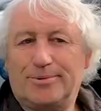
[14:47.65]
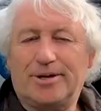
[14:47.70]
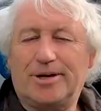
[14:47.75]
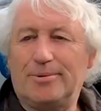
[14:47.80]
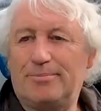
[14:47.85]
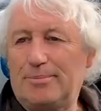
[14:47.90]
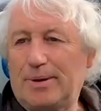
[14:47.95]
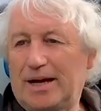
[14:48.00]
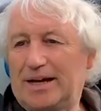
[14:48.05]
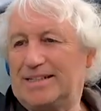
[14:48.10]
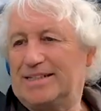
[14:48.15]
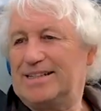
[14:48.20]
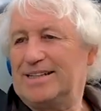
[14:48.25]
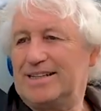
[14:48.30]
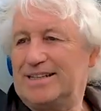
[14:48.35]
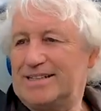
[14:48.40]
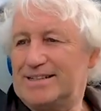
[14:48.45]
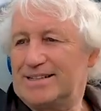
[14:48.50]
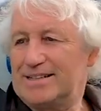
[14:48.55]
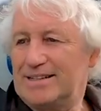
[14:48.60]
We'll come back to
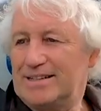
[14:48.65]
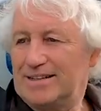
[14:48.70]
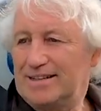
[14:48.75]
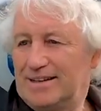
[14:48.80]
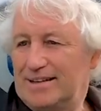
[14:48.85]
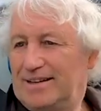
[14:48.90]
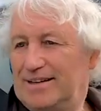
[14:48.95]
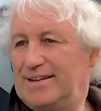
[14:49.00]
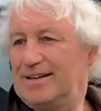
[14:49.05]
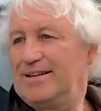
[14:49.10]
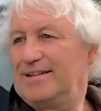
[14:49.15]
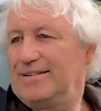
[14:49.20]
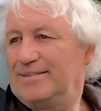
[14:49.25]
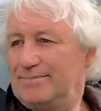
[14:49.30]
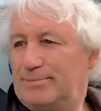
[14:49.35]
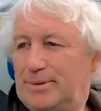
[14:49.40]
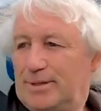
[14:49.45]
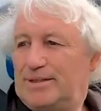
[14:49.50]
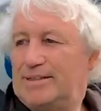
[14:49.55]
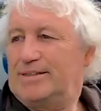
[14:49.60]
this.
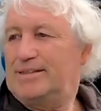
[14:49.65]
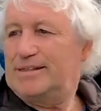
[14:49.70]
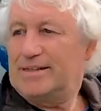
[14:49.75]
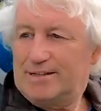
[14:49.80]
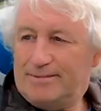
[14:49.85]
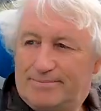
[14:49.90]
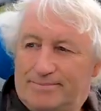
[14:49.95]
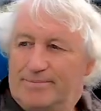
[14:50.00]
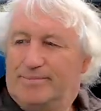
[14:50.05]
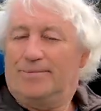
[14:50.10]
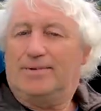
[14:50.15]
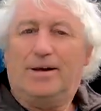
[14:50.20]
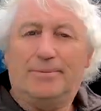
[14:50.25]
But um,